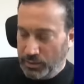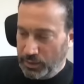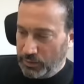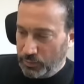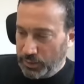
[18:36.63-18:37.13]

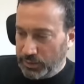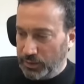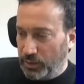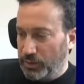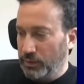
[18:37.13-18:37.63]
Now we're
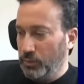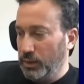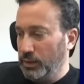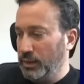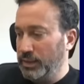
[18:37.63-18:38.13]
starting
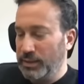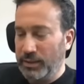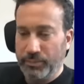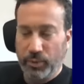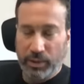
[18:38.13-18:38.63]
one in
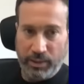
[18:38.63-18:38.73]
Istanbul,